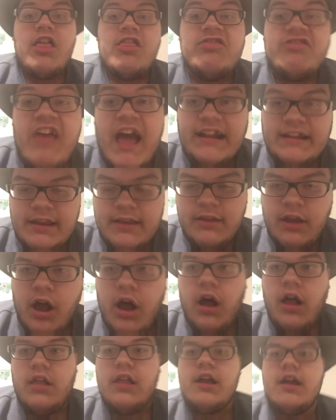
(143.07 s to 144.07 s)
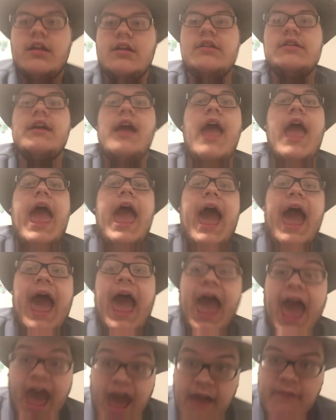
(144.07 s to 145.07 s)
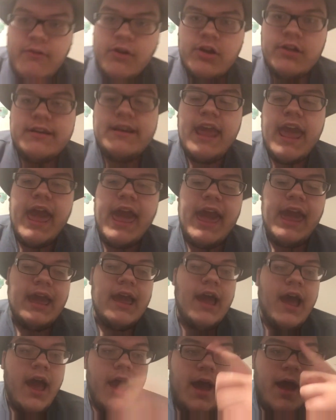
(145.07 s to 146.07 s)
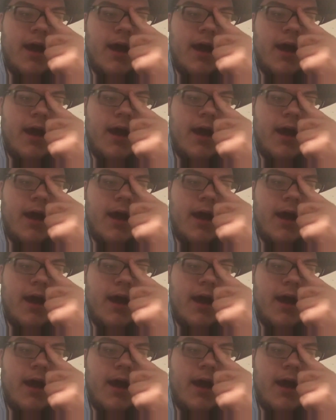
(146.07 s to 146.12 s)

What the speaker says: That is all. Have a good day,